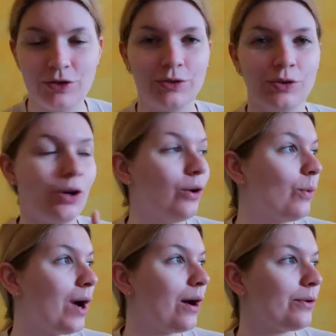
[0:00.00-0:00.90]
to
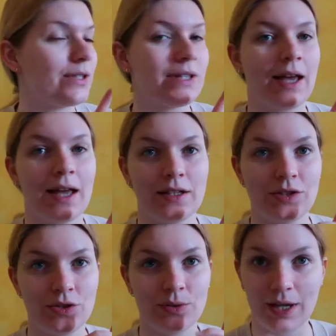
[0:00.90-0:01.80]
go out and
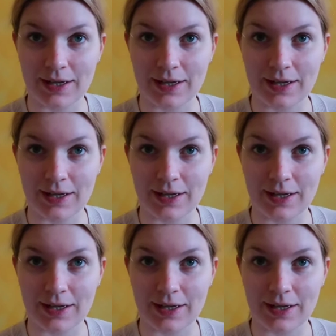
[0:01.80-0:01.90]
to